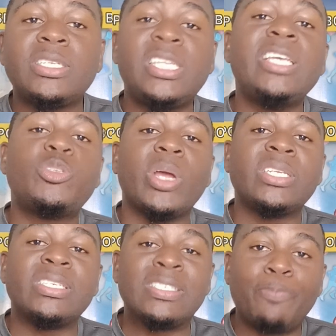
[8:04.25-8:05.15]

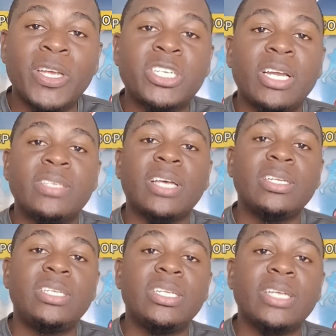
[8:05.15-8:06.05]
T20 specialists
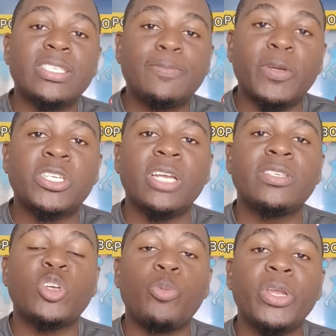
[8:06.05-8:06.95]
and T10
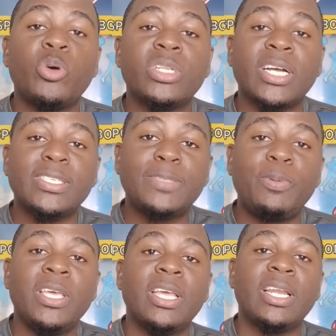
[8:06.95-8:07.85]
specialists coming out and
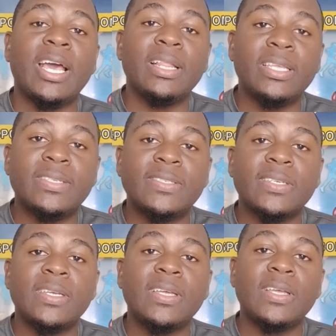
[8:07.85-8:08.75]
speaking like
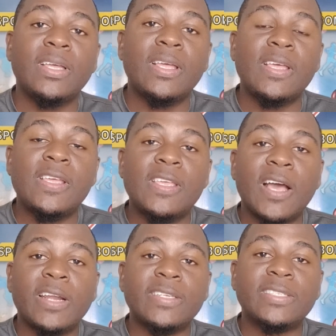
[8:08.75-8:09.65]
this.
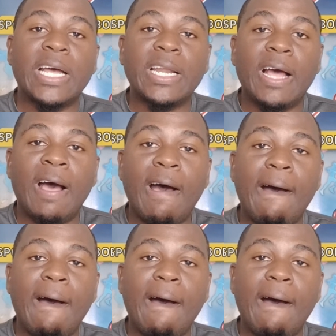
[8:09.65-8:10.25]
You understand?